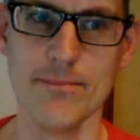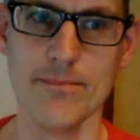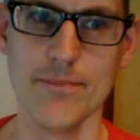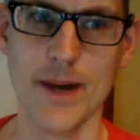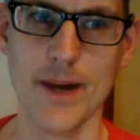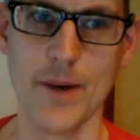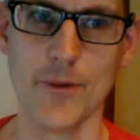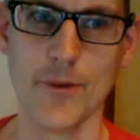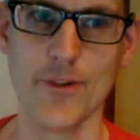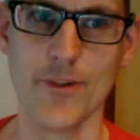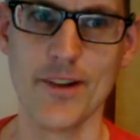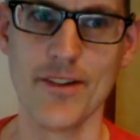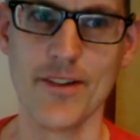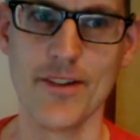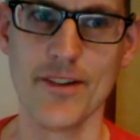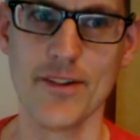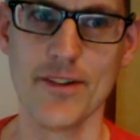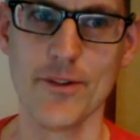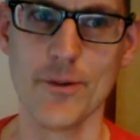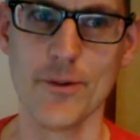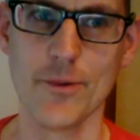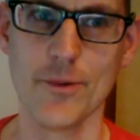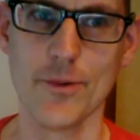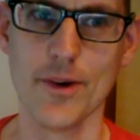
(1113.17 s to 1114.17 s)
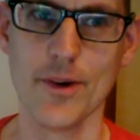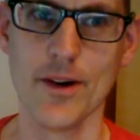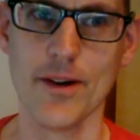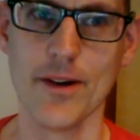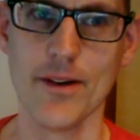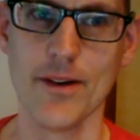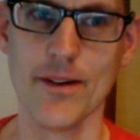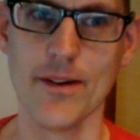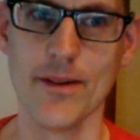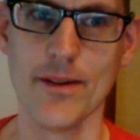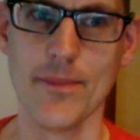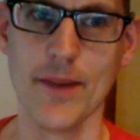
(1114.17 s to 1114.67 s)
I was listening to
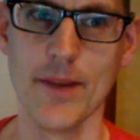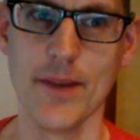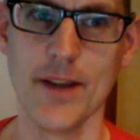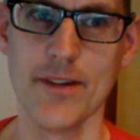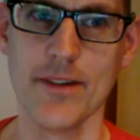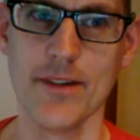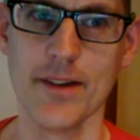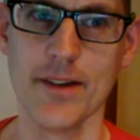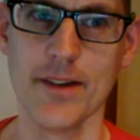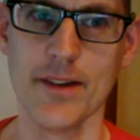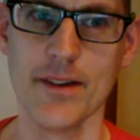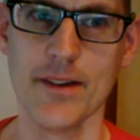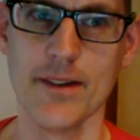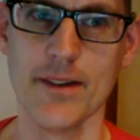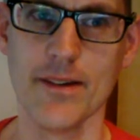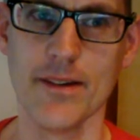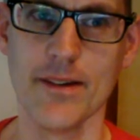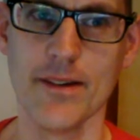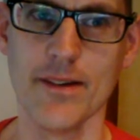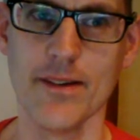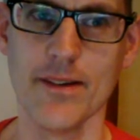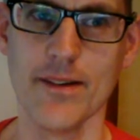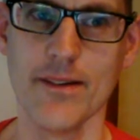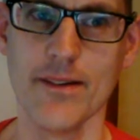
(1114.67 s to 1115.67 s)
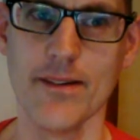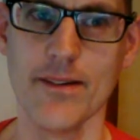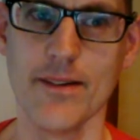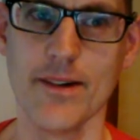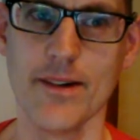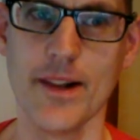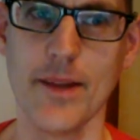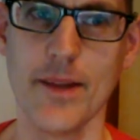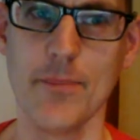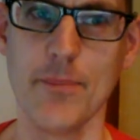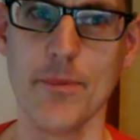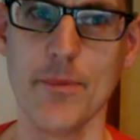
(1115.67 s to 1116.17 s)
an amazing
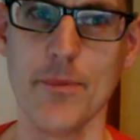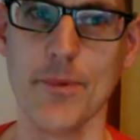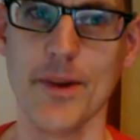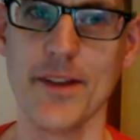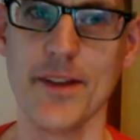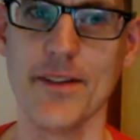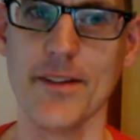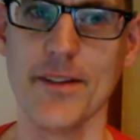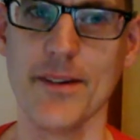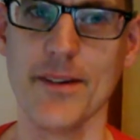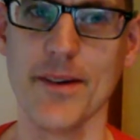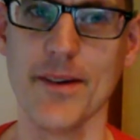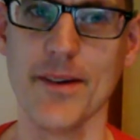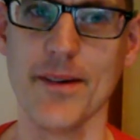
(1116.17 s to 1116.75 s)
clip with